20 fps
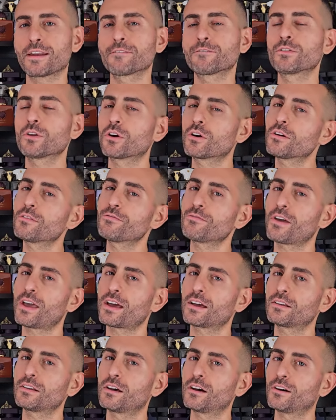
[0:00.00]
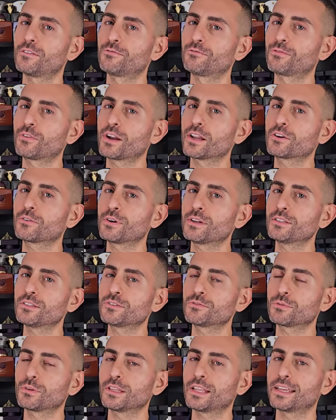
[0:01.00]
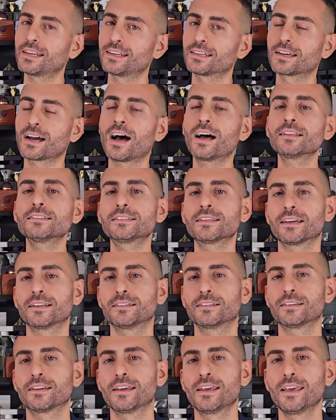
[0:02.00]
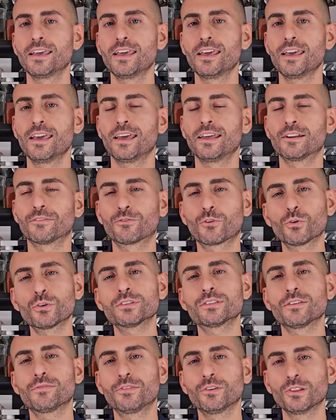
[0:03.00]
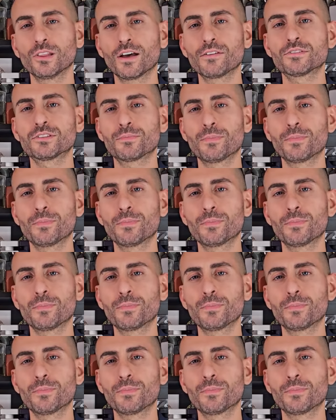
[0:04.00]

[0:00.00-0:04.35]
that if you're a fan of fragrance related content, and of course, if you love